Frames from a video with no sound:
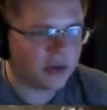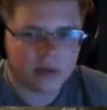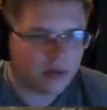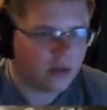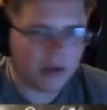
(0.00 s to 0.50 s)
so...
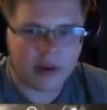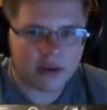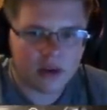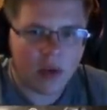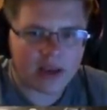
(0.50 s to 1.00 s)
Okay, well,
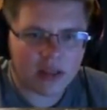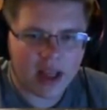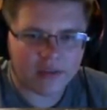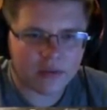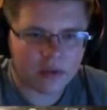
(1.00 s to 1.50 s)
why aren't they
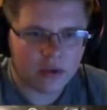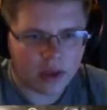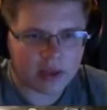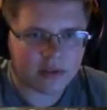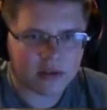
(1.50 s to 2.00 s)
alive? Okay, let's just